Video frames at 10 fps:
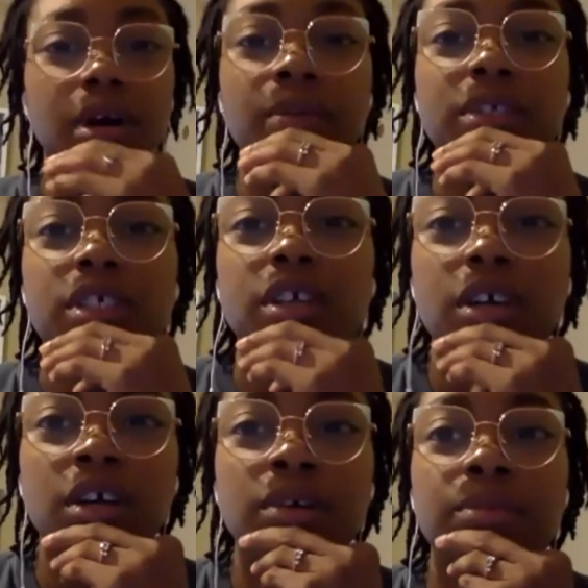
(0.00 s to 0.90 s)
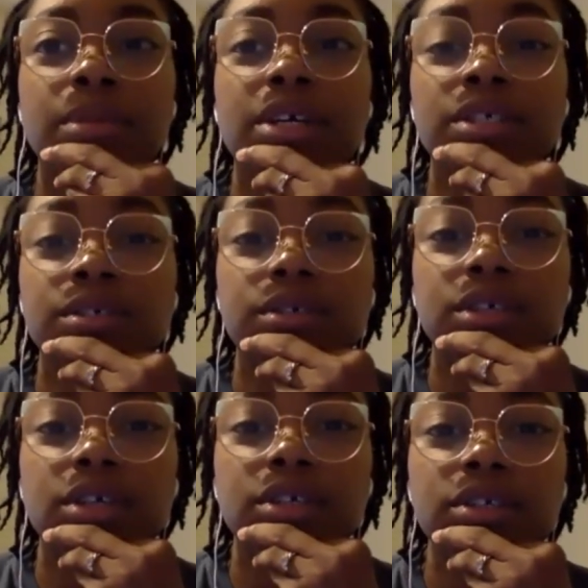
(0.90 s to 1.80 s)
I'm going to share my
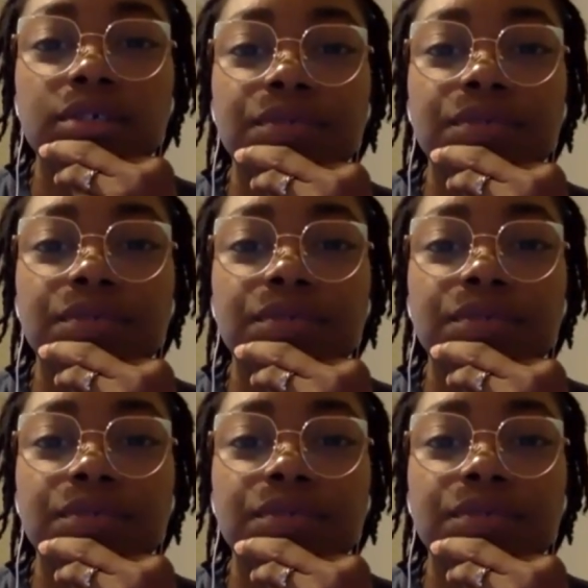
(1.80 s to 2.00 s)
screen